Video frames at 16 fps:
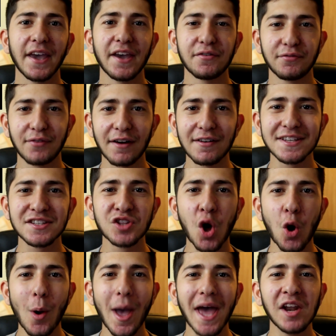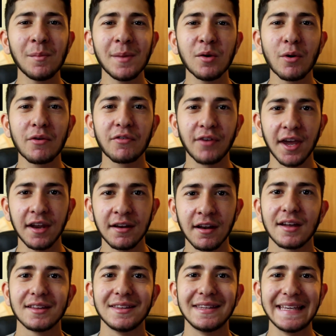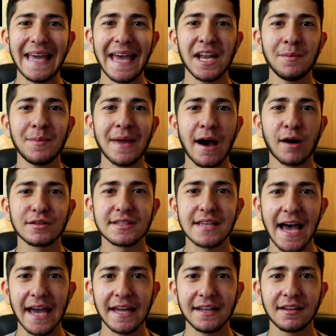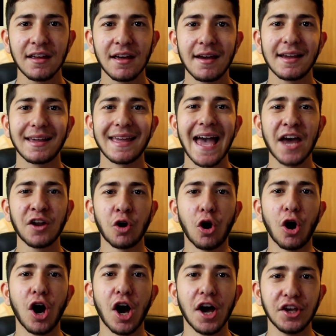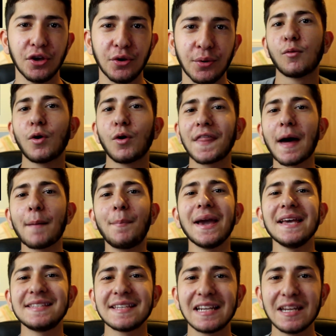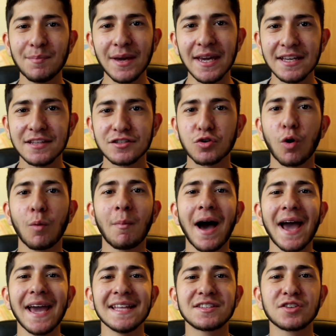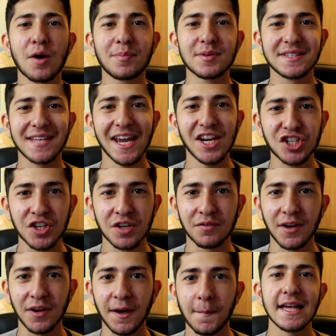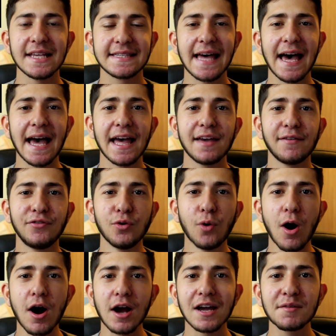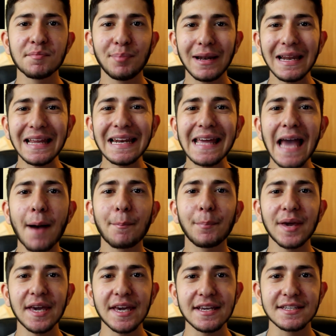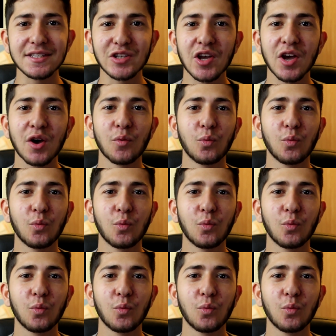If there is no enemy within, the enemy outside cannot hurt you. What that basically means, or my interpretation of it, is that if you are completely at peace